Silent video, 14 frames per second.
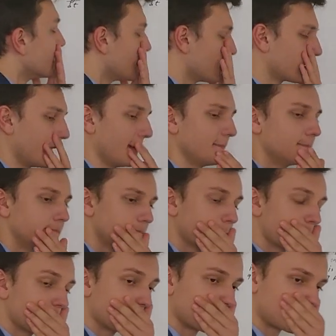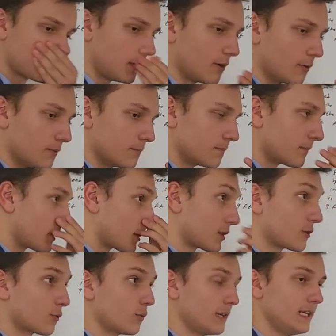Okay, so
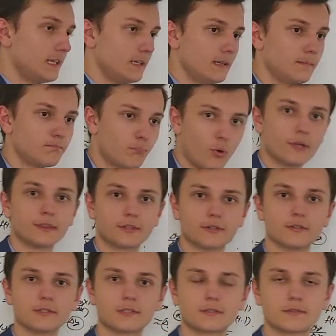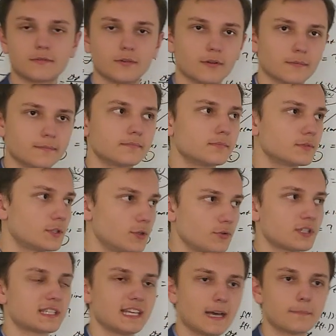three pointers, or
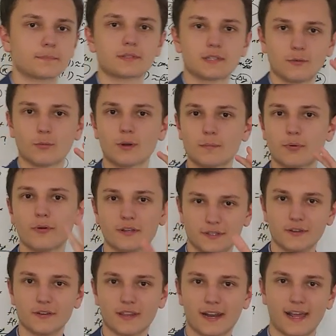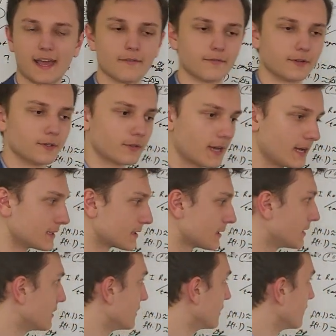two steps and one pointer that I have for you guys.